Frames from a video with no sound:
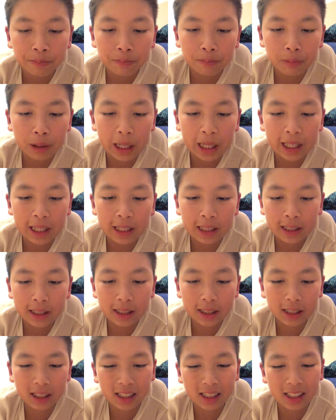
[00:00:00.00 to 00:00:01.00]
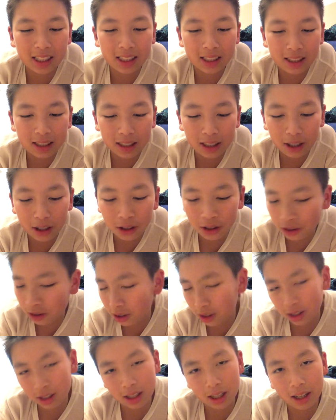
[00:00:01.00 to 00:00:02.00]
But it's still
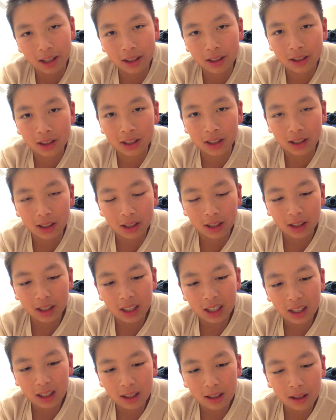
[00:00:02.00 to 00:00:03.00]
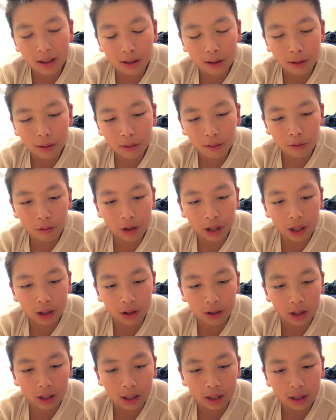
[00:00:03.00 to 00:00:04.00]
like
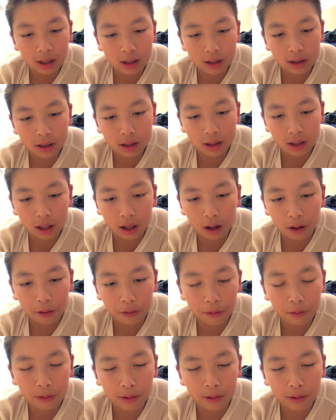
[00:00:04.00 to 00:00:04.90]
very tough.